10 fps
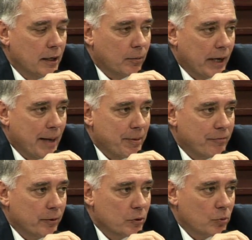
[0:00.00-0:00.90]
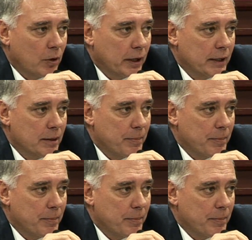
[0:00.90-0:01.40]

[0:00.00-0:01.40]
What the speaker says: We're happy for his work in the